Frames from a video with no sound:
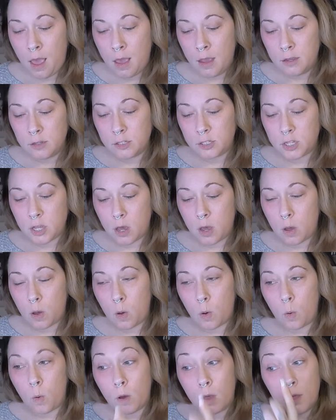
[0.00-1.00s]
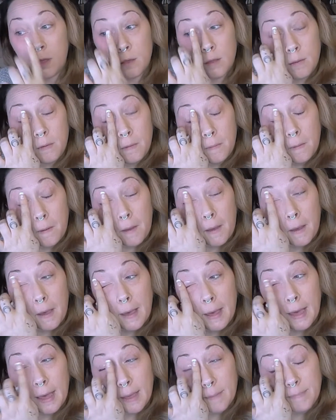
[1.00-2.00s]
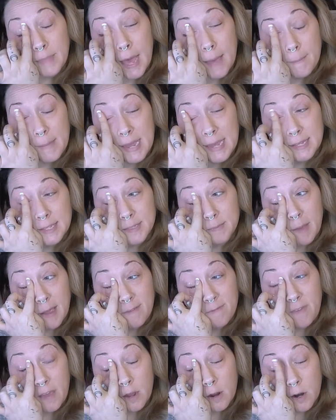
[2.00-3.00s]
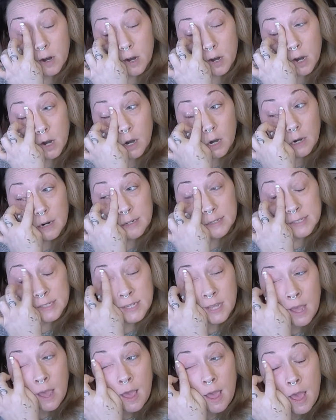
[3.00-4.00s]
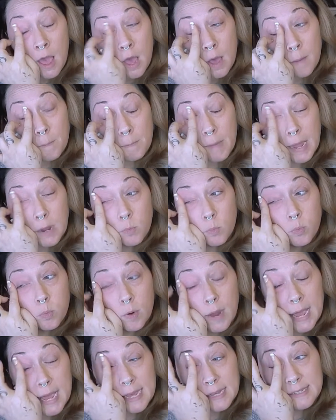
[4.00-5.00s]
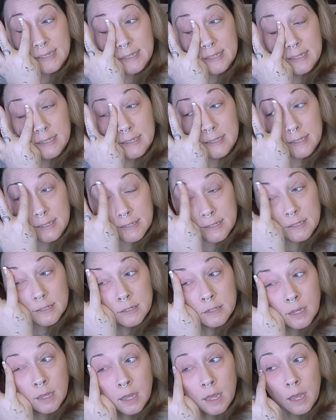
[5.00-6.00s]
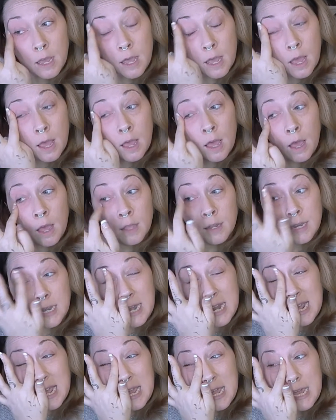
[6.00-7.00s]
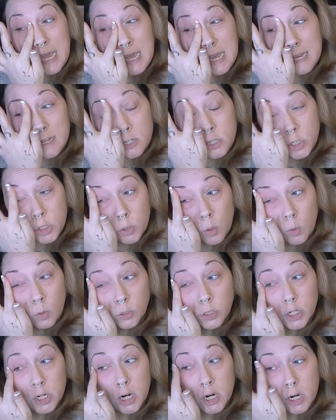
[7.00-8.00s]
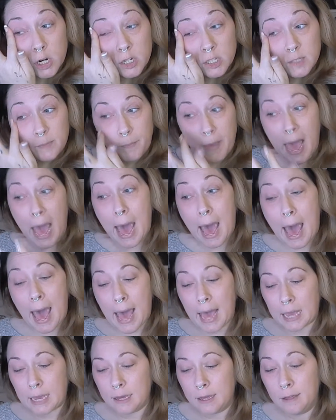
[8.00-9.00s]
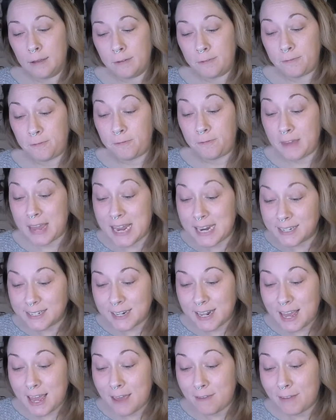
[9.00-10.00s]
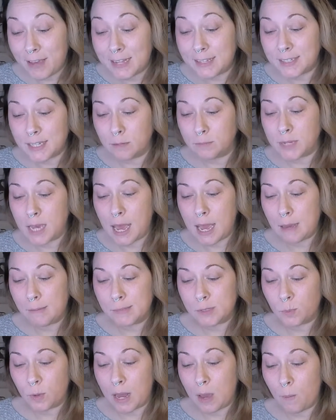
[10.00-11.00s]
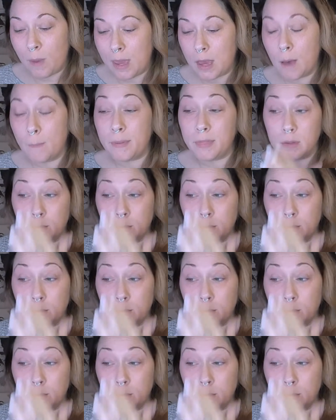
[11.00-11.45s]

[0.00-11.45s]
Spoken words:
So that means my fingers, my wrists, knees, shoulders, back, feet even. Sometimes when I wake up in the